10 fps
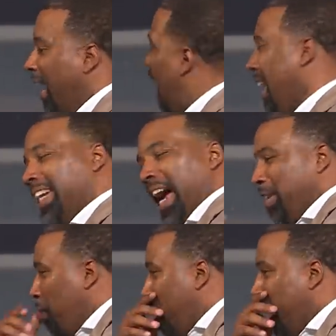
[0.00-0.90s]
I ain't got
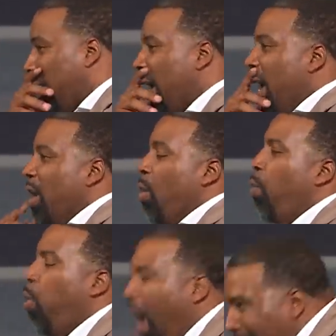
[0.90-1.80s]
nobody.
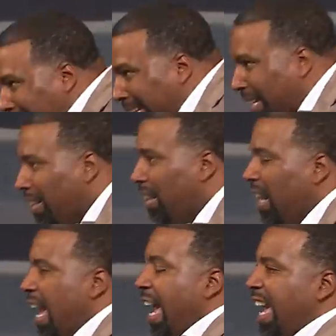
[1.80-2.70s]
What?
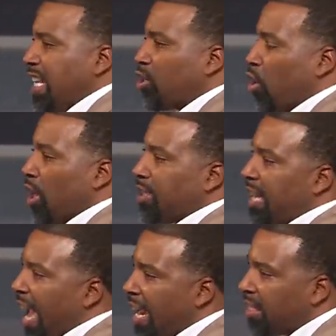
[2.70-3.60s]
He's going to
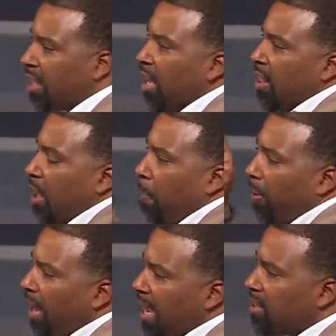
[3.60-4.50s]
take the
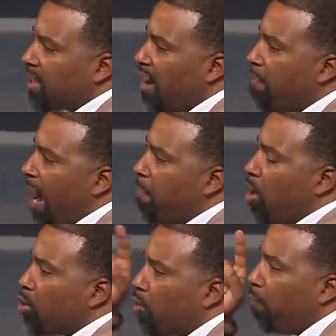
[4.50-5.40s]
place of my
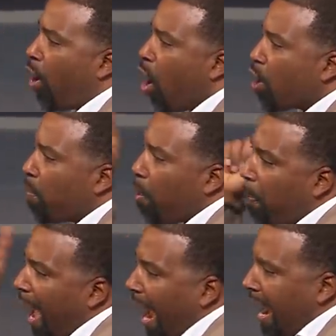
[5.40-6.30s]
most vulnerable
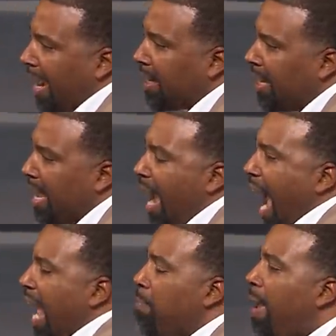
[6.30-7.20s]
pain
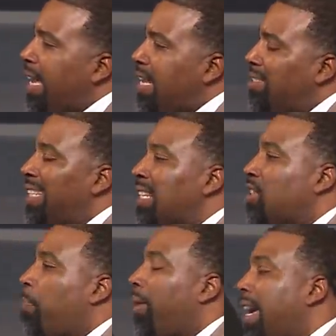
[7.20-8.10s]
and make it such
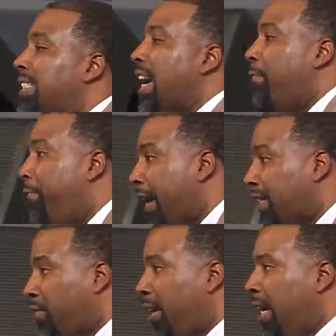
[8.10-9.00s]
a place of
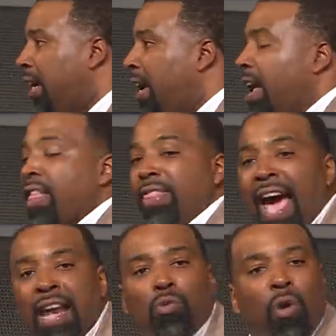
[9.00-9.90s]
victory
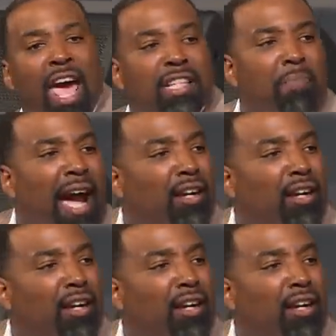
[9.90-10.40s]
that, as my